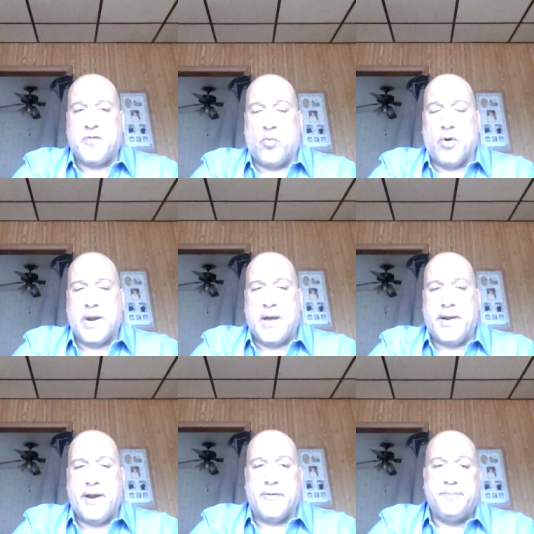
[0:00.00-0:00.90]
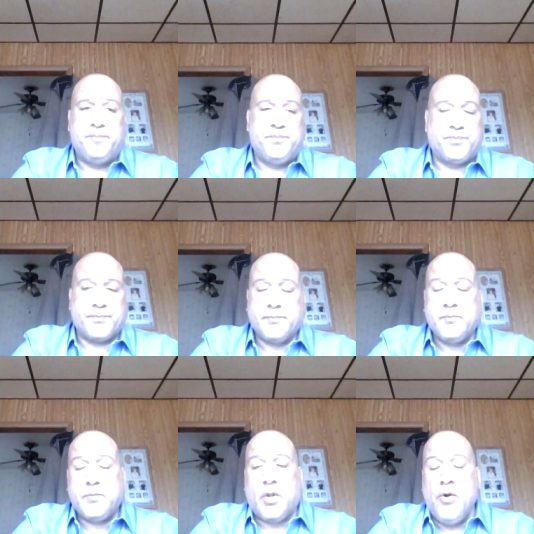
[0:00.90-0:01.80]
a workout here.
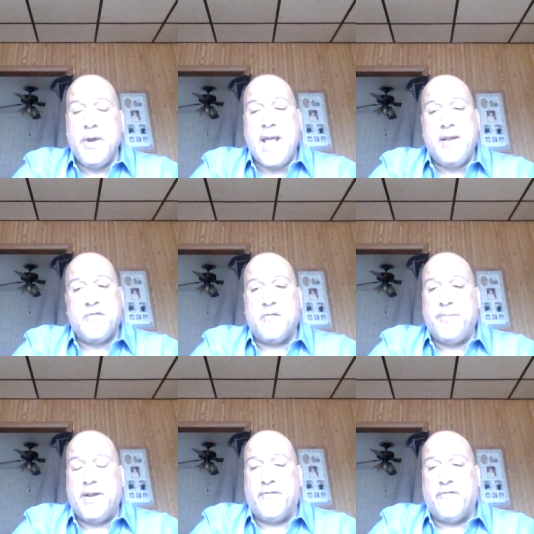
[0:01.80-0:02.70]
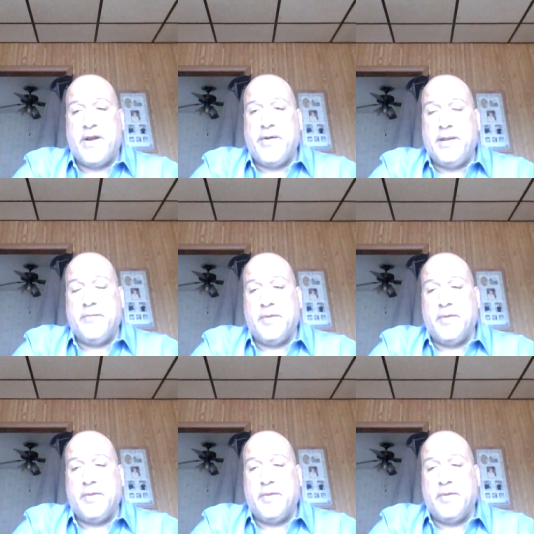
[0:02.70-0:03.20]
Hernandez has been a very,